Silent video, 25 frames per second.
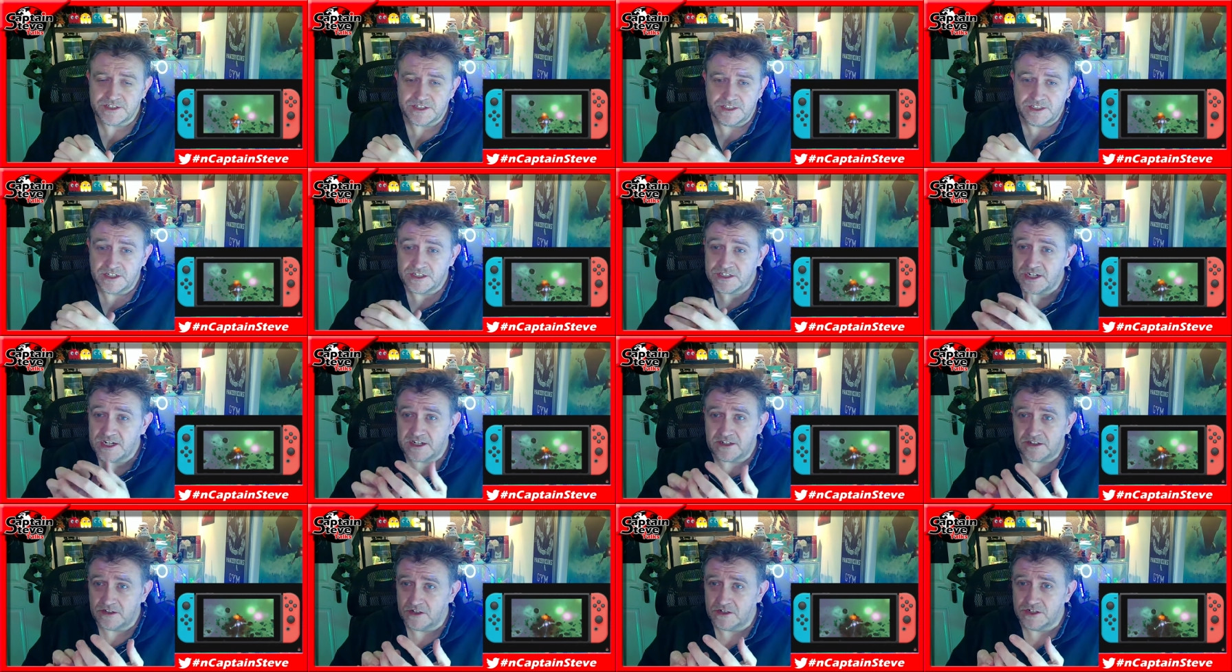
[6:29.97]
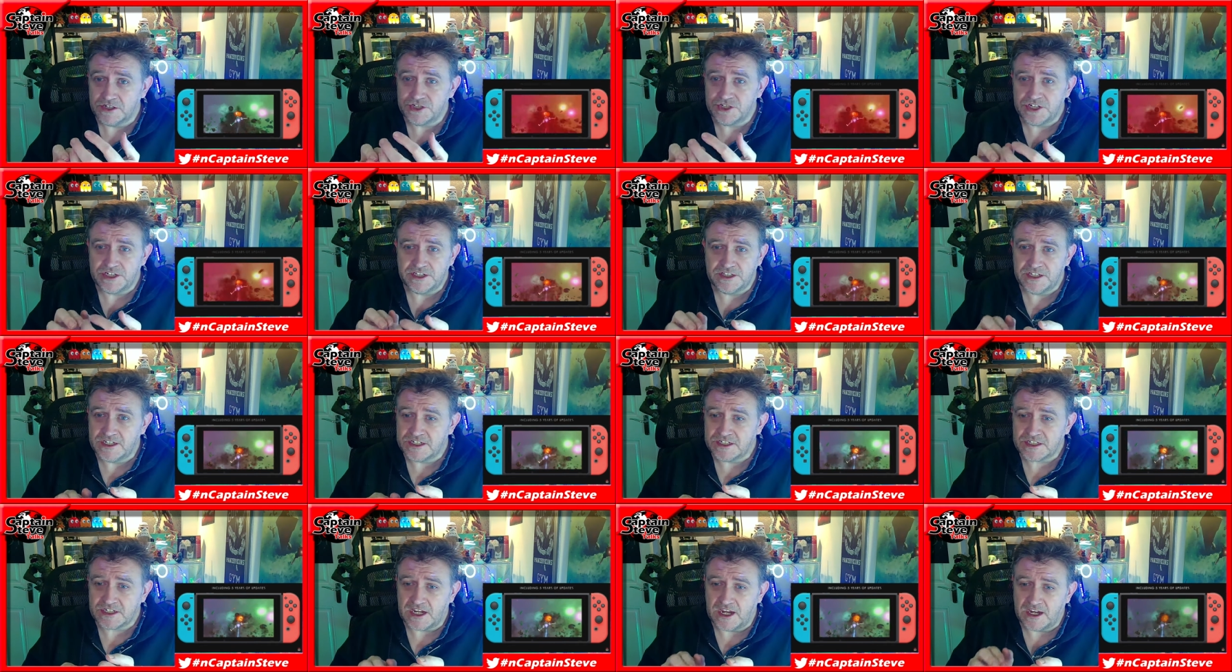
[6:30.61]
And the technology in
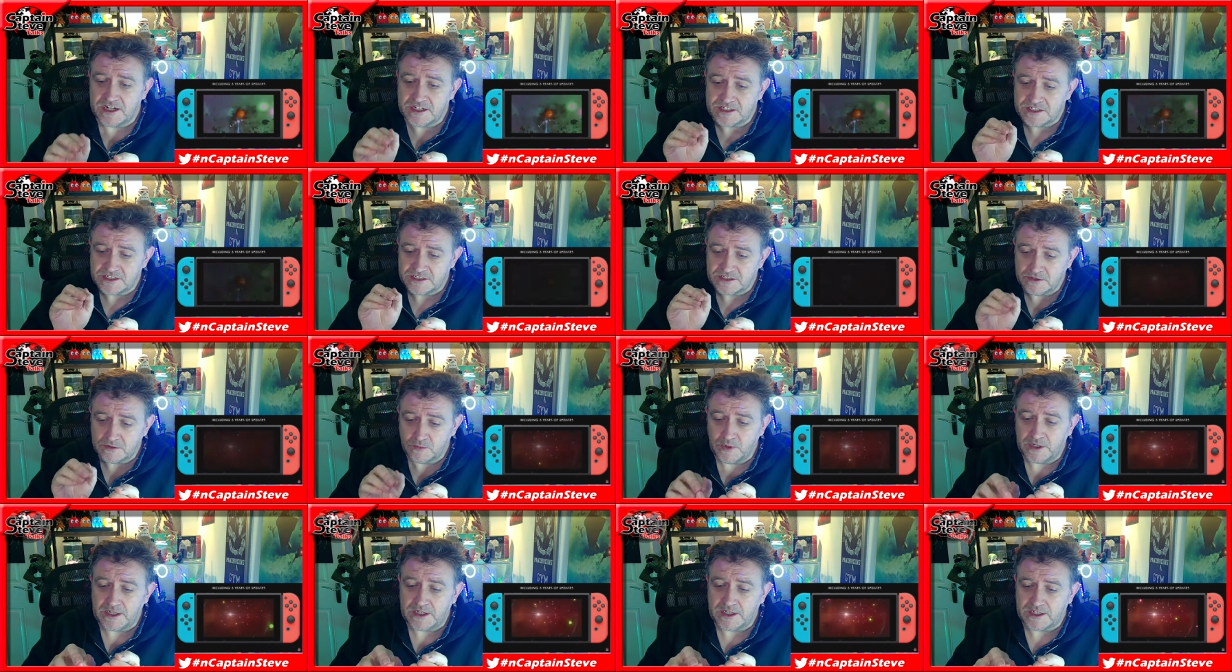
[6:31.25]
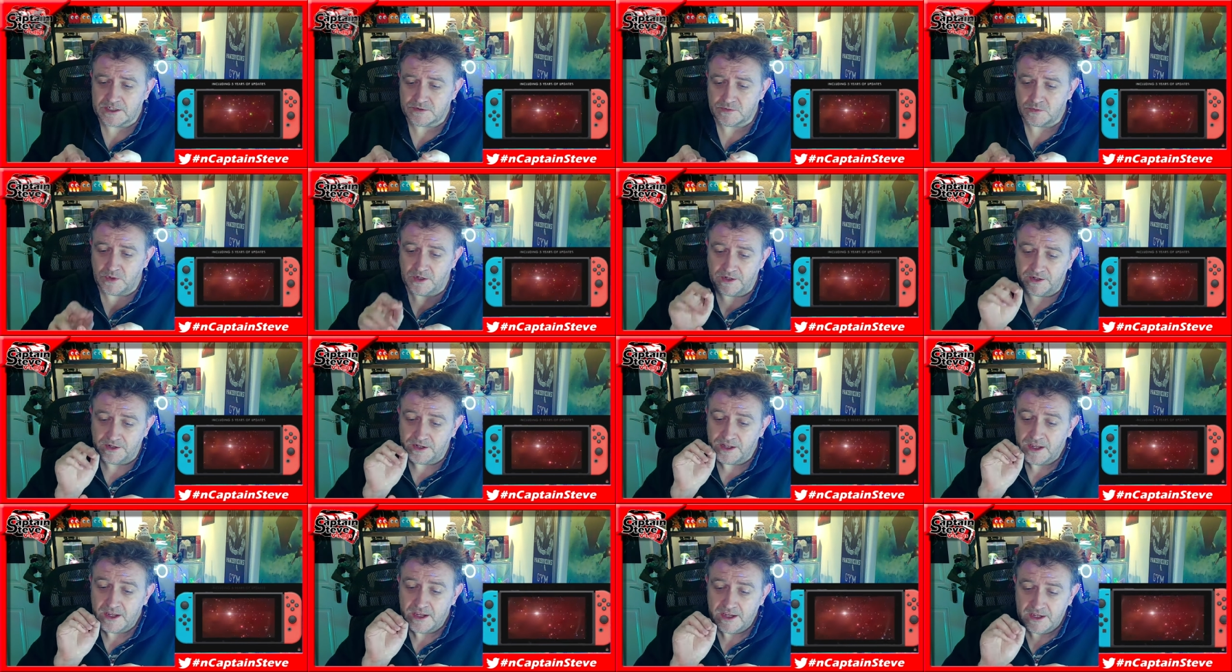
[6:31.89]
this case, as the weakest
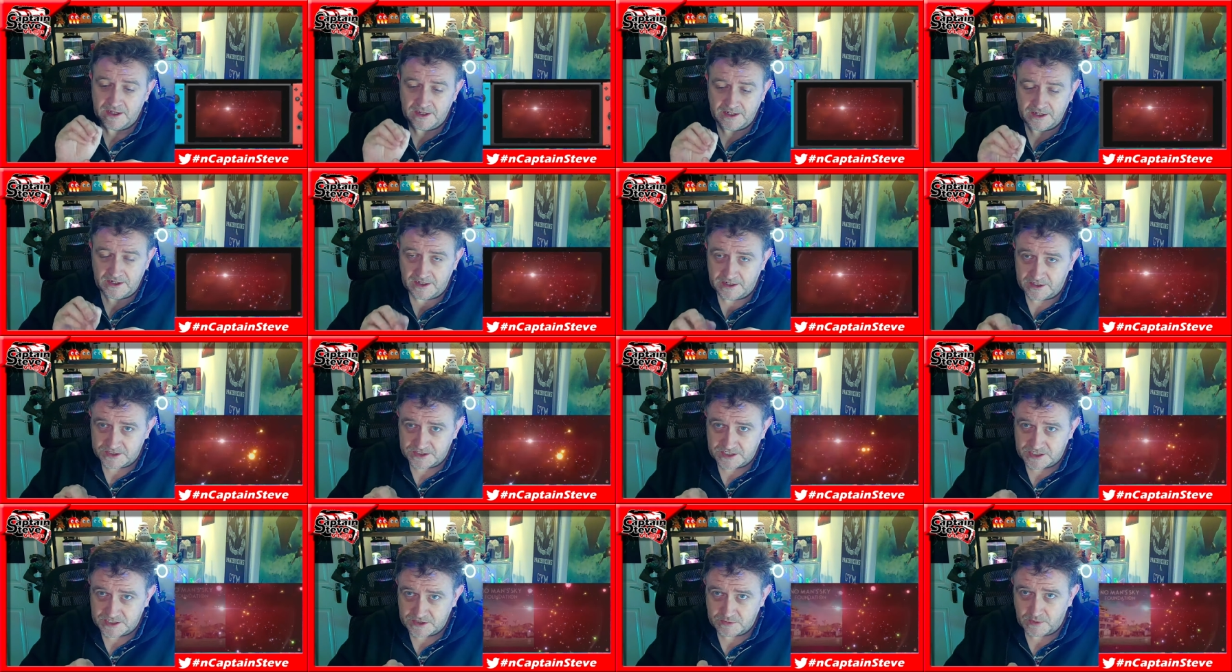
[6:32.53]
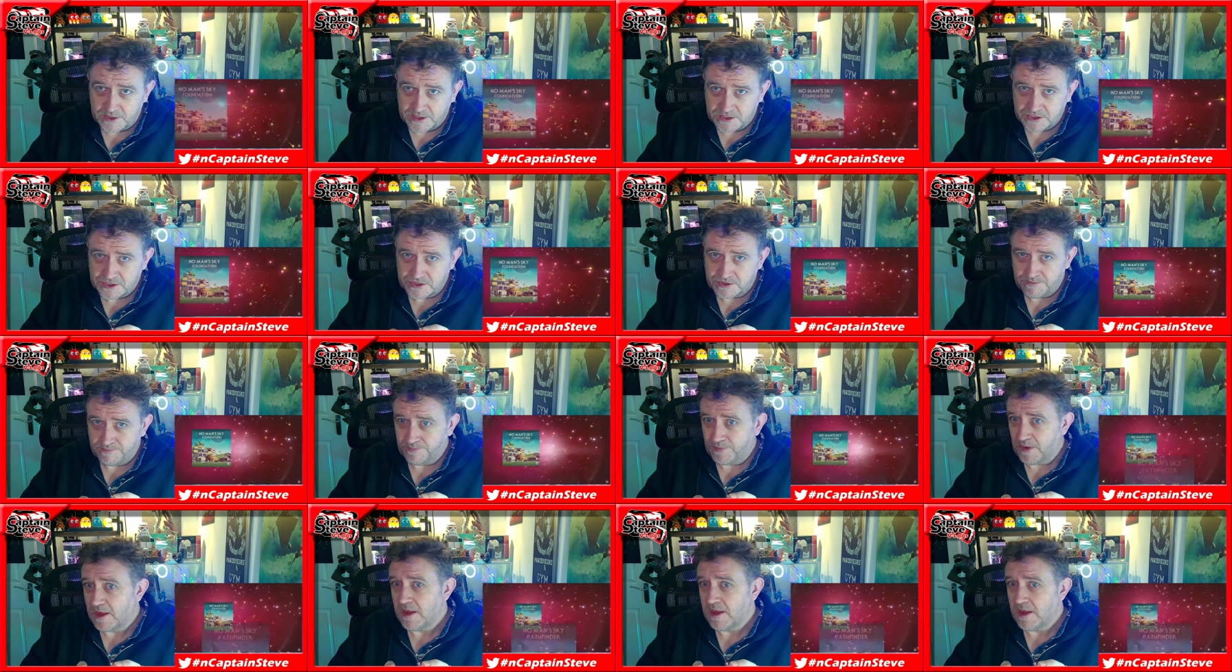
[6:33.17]
one, is the Switch.